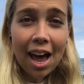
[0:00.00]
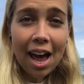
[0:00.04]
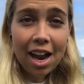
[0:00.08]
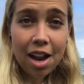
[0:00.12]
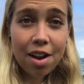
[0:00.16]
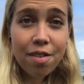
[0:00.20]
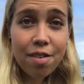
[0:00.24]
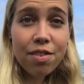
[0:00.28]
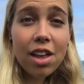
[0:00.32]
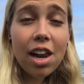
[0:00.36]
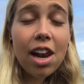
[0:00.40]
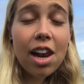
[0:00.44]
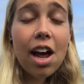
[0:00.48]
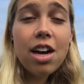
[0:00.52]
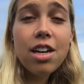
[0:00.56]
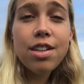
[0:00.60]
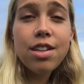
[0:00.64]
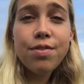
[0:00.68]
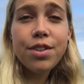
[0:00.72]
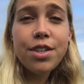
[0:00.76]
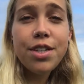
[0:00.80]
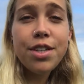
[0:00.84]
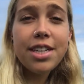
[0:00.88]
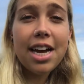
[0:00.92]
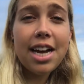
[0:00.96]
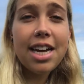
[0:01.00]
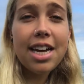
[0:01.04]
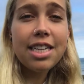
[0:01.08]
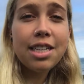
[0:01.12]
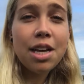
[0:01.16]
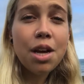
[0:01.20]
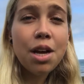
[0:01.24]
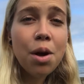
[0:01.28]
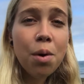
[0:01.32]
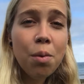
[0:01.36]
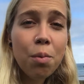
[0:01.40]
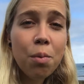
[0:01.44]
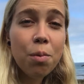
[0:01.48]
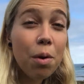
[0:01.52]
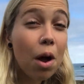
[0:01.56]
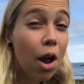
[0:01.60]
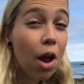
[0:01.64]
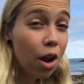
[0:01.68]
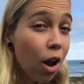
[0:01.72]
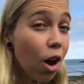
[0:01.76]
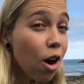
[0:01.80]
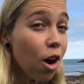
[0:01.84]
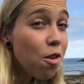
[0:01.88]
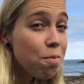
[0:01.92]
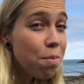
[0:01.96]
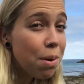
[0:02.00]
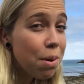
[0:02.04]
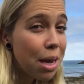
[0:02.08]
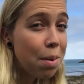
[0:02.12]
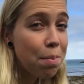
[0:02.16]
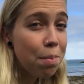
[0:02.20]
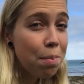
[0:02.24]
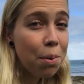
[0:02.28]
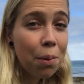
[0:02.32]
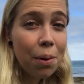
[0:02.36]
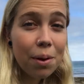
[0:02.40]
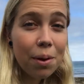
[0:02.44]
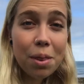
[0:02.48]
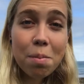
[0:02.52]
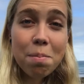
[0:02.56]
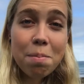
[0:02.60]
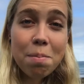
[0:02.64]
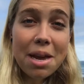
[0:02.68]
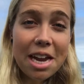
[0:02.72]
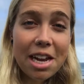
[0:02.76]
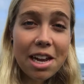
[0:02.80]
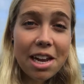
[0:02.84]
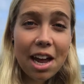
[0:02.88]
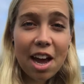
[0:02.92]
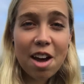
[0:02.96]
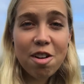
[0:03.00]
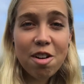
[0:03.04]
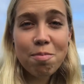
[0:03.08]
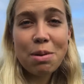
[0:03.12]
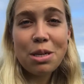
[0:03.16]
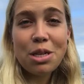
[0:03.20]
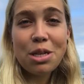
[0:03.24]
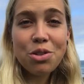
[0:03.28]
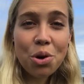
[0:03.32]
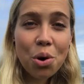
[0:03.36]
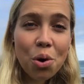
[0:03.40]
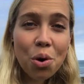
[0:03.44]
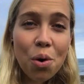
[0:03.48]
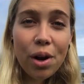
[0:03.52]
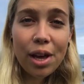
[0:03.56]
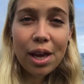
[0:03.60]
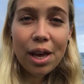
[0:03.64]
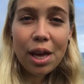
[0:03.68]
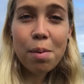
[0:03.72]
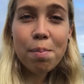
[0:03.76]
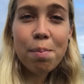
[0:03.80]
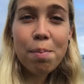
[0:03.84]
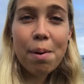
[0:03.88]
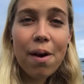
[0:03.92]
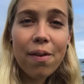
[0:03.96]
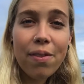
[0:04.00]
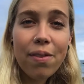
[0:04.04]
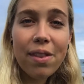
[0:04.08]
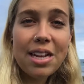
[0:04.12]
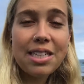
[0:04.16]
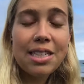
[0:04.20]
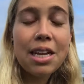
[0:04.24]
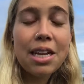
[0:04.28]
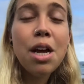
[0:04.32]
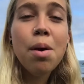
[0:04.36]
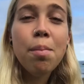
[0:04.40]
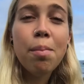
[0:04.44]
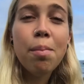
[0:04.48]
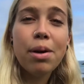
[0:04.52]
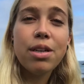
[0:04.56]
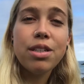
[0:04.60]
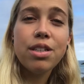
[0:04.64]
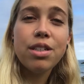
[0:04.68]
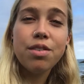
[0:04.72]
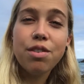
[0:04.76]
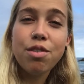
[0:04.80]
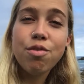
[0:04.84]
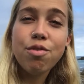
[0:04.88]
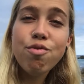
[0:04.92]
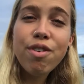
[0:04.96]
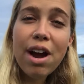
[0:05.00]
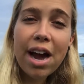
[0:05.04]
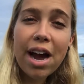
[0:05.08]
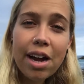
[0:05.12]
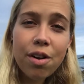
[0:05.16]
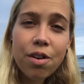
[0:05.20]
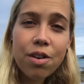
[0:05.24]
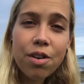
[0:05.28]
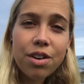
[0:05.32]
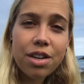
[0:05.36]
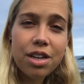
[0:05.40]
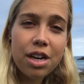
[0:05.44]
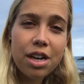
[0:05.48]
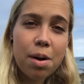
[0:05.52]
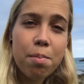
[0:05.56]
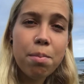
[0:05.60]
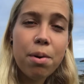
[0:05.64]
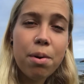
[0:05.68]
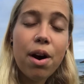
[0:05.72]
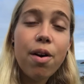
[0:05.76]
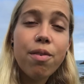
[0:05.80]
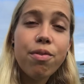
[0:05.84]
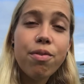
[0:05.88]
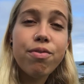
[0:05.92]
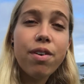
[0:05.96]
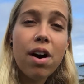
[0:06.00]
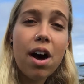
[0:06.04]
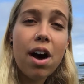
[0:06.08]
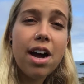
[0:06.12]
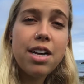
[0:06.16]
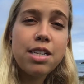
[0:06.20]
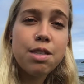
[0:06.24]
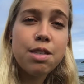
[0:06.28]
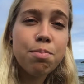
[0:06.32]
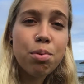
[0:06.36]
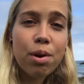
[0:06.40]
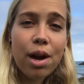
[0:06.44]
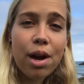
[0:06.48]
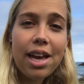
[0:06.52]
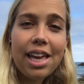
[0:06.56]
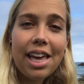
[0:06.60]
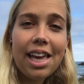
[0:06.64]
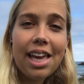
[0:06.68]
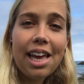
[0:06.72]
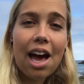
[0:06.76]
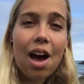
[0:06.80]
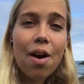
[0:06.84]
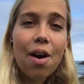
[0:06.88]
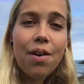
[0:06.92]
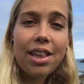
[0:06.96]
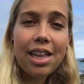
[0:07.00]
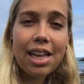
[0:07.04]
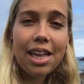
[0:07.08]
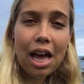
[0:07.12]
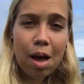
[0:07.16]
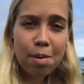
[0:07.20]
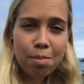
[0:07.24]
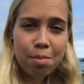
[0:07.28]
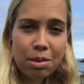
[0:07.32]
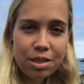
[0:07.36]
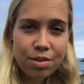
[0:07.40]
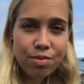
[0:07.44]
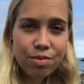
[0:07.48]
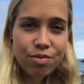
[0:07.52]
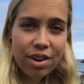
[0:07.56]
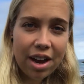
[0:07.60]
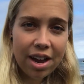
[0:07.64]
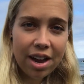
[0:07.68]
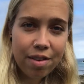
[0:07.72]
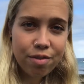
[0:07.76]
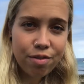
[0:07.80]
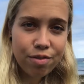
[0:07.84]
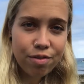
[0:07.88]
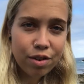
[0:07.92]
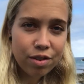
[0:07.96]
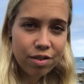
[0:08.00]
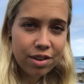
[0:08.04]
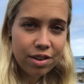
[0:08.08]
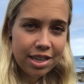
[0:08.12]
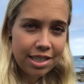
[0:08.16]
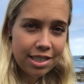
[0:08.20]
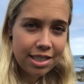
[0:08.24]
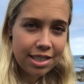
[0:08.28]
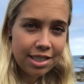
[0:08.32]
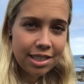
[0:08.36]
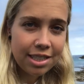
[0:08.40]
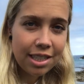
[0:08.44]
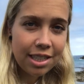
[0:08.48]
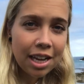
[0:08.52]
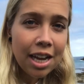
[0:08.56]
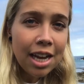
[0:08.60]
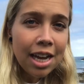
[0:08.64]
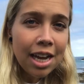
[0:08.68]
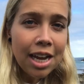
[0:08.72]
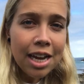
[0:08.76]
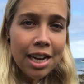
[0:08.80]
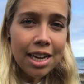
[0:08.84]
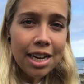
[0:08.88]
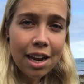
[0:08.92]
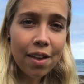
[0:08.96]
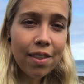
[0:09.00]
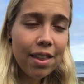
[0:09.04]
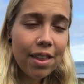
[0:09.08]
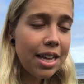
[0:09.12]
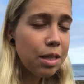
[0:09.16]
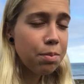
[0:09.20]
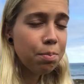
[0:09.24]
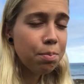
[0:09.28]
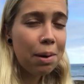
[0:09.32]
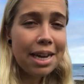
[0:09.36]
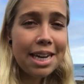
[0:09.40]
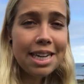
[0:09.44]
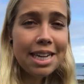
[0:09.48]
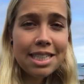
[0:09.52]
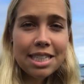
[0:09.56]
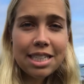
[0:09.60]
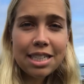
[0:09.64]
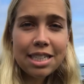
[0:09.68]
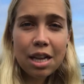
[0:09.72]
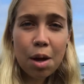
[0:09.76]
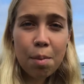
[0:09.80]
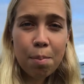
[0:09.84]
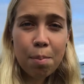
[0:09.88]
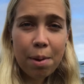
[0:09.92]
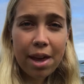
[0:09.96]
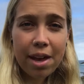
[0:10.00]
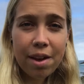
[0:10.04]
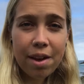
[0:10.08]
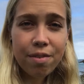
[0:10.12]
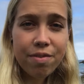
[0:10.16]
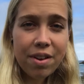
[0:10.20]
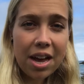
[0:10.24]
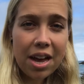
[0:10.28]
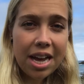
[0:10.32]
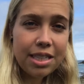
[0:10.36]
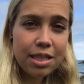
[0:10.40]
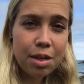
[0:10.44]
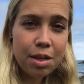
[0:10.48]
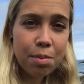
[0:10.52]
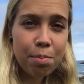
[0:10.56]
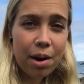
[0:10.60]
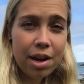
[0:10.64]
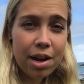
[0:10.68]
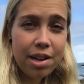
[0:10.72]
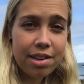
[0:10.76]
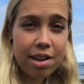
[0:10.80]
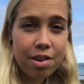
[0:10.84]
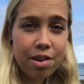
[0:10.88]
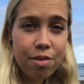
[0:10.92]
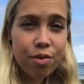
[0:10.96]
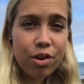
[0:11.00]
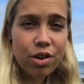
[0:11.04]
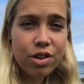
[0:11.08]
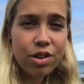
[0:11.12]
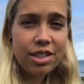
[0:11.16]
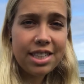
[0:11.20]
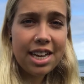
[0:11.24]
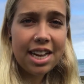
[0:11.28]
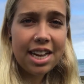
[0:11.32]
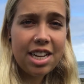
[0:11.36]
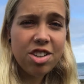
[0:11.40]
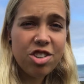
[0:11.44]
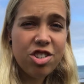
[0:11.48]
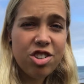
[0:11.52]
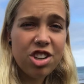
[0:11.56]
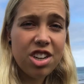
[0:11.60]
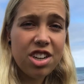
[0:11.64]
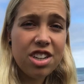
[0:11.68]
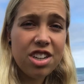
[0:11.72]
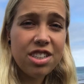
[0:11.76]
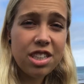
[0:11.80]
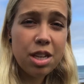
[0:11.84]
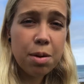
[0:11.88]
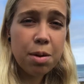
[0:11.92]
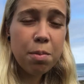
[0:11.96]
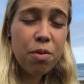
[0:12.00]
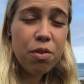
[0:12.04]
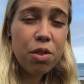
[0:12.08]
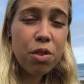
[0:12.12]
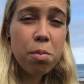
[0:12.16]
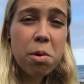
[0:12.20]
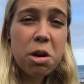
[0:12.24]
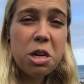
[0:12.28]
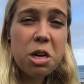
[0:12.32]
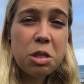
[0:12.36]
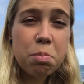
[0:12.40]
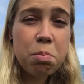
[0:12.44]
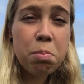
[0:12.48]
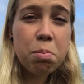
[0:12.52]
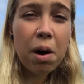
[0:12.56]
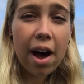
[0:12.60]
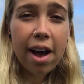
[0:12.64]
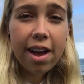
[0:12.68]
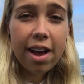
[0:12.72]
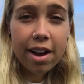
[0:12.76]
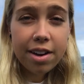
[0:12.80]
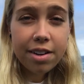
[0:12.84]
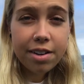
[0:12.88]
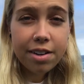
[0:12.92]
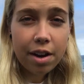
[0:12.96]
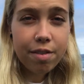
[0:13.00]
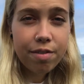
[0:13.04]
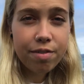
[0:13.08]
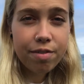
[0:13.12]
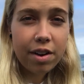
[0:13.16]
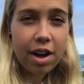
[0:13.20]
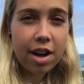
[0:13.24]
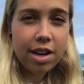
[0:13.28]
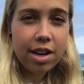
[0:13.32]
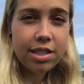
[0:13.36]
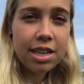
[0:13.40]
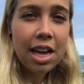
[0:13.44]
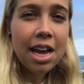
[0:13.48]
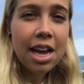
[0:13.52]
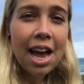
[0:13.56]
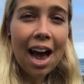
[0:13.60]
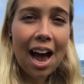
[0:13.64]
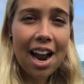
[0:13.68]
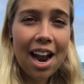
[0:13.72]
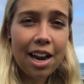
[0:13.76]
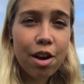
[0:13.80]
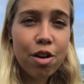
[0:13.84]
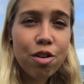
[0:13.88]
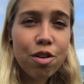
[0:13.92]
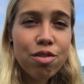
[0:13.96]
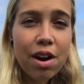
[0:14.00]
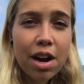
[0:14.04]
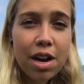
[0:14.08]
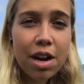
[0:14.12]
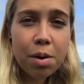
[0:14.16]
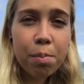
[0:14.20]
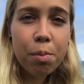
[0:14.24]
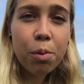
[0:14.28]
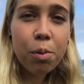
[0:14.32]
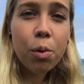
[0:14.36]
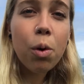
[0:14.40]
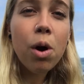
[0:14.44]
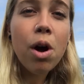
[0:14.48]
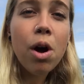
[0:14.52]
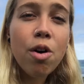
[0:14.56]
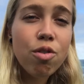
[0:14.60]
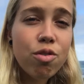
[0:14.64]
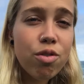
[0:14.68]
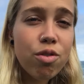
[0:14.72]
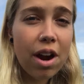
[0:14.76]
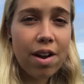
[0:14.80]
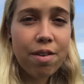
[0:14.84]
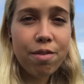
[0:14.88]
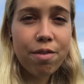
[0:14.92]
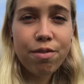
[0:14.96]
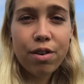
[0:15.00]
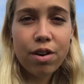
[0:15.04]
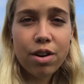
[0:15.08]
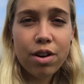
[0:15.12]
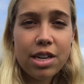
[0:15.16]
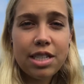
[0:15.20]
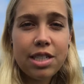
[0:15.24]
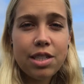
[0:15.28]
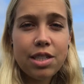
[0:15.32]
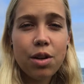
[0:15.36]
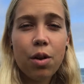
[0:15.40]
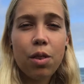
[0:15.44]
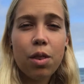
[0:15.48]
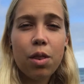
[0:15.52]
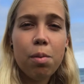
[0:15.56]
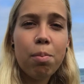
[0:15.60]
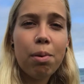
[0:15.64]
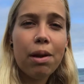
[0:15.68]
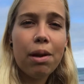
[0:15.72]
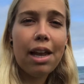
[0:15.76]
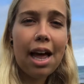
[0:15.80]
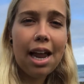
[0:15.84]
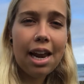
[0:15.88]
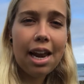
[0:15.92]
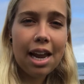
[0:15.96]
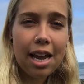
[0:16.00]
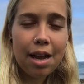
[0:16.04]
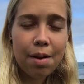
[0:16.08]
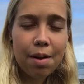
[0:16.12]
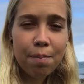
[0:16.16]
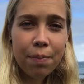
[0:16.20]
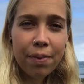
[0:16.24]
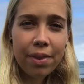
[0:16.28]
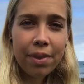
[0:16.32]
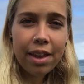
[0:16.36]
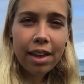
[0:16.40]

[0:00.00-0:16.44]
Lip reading: And over the last few days, a lot of people in the media have been talking about this because of the record number of fires breaking out in the Amazon rainforests. Now, these places that are being affected by deforestation are some of the most biodiverse and incredible rainforests on the planet.